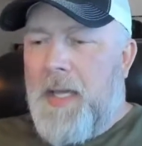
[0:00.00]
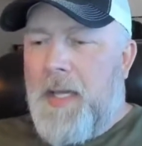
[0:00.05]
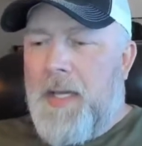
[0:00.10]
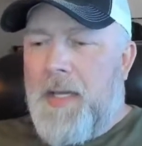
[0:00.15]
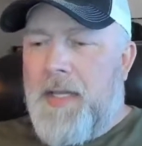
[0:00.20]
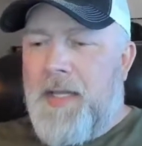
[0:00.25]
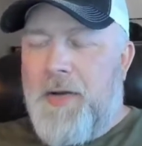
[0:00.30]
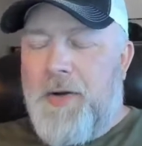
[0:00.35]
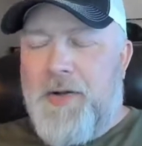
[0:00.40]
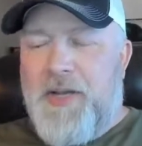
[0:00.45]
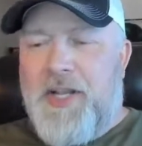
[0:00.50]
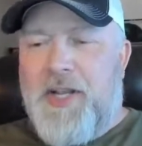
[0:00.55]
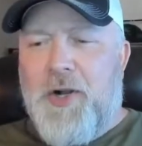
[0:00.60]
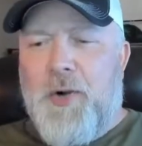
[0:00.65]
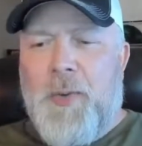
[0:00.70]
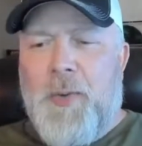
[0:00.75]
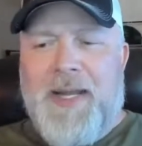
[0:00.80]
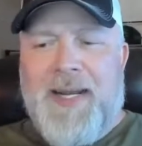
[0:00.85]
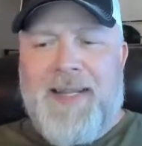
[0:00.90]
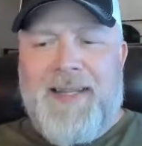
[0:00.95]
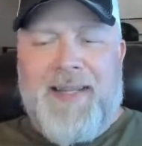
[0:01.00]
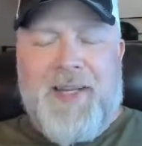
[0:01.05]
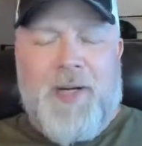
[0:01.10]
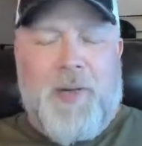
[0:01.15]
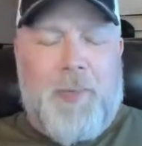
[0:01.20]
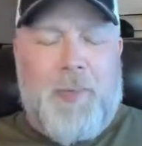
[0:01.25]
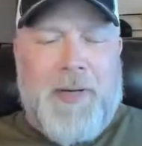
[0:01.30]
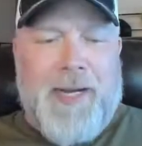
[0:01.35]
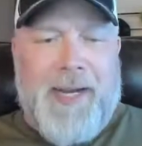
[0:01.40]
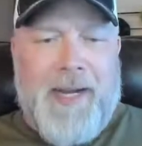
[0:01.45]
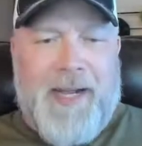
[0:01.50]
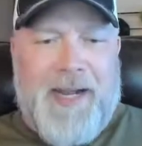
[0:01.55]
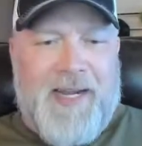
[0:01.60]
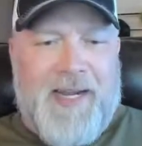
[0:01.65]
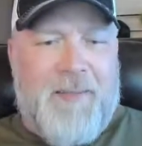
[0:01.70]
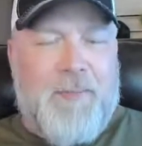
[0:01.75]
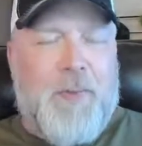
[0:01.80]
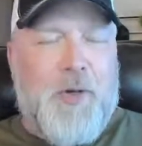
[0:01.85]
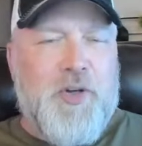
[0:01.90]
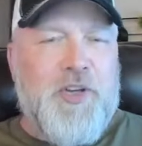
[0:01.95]
you go in a little bright-eyed
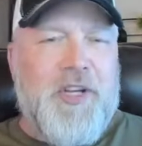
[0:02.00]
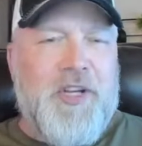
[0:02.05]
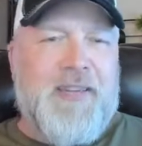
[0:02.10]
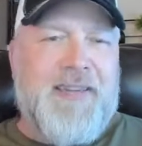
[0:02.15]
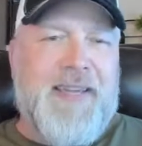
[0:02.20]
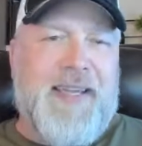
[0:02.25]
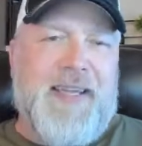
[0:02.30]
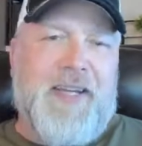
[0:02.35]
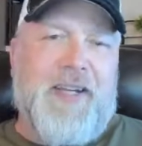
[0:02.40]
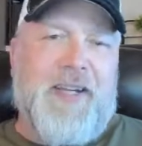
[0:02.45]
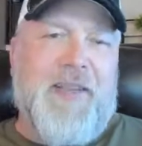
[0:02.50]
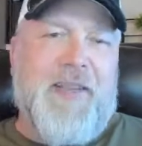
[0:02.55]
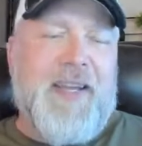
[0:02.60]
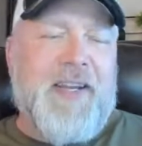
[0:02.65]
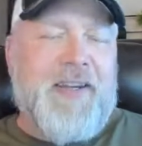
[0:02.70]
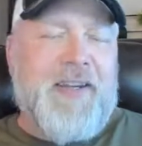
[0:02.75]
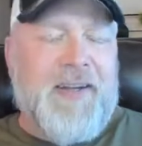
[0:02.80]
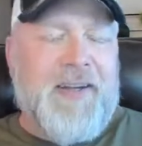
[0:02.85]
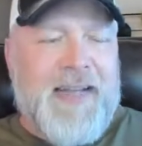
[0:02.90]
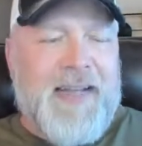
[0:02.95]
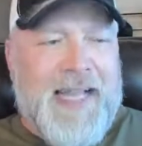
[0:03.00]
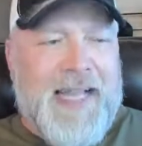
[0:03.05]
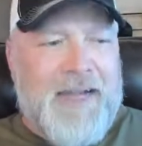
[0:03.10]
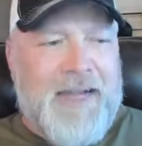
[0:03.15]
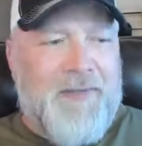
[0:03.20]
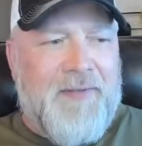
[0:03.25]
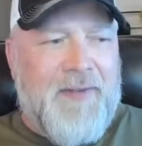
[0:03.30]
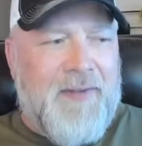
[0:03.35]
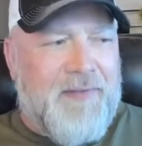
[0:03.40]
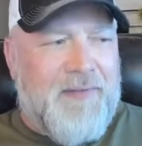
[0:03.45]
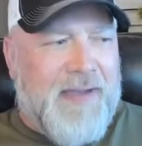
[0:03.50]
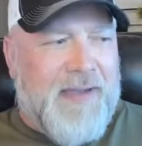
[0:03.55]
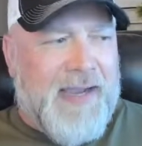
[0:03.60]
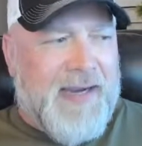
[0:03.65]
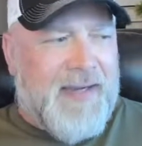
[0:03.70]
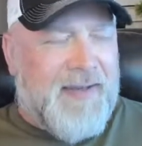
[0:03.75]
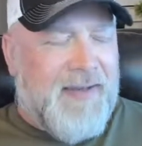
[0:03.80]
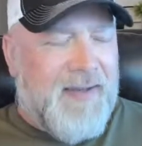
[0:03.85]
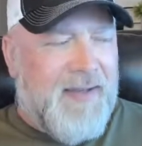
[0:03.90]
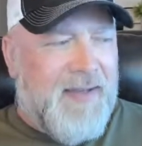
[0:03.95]
and bushy-tailed that you're going to have an
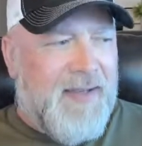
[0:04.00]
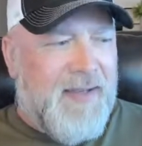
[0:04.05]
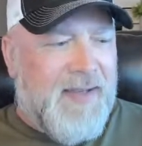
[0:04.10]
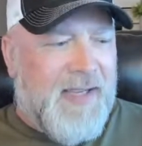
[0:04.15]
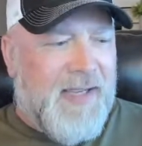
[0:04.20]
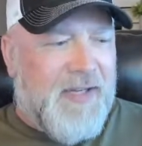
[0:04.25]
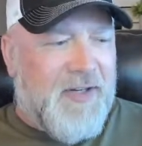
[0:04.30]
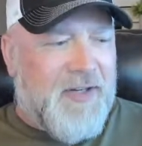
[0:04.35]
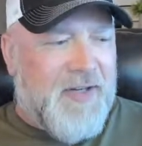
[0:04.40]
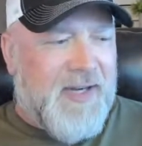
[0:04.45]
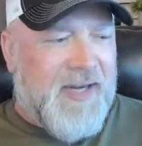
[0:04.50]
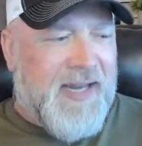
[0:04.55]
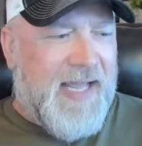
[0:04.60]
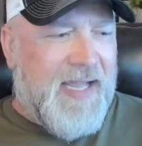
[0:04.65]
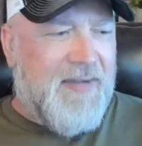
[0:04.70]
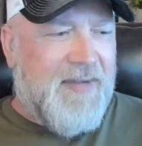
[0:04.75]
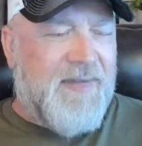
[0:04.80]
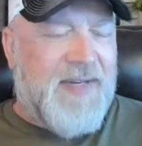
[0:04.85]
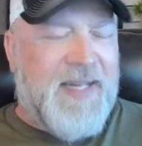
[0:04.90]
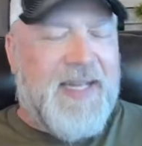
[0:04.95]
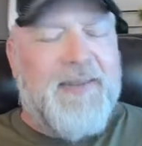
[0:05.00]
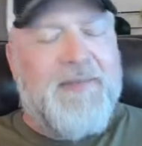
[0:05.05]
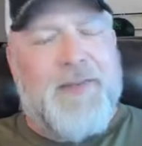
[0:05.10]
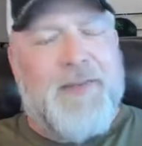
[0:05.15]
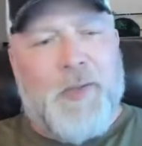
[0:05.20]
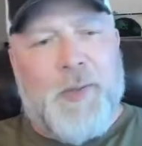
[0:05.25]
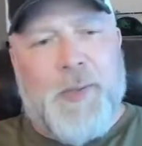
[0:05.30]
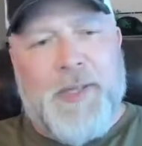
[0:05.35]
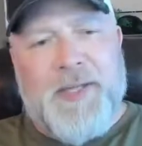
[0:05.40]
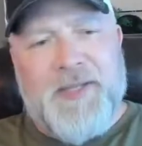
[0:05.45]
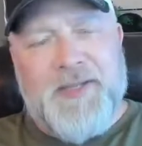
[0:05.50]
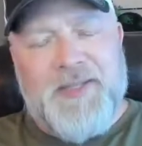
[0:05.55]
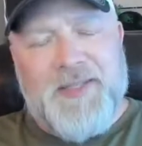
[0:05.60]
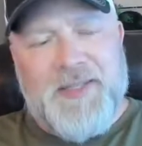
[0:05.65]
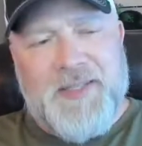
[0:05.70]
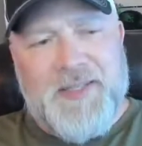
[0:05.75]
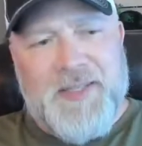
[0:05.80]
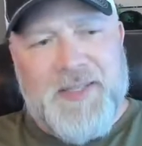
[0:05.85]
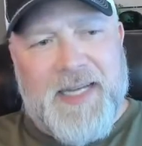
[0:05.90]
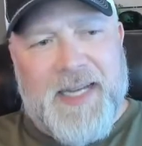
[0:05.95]
effect and you're going to have an
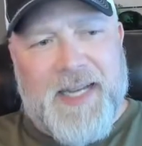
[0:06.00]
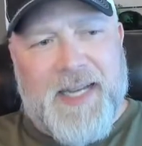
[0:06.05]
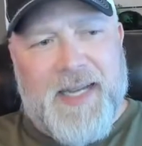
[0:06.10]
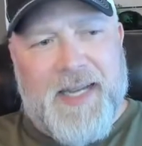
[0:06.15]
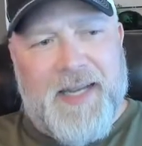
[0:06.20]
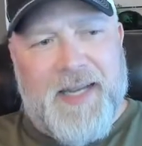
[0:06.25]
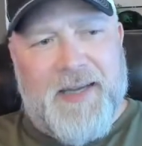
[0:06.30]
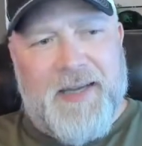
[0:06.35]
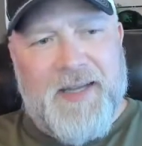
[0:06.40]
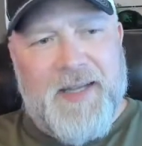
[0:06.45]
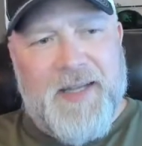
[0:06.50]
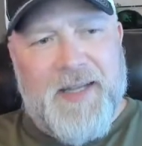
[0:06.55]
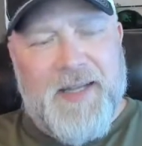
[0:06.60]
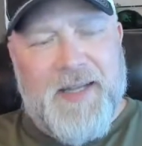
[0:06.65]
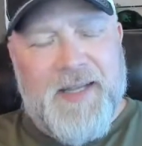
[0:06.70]
influence and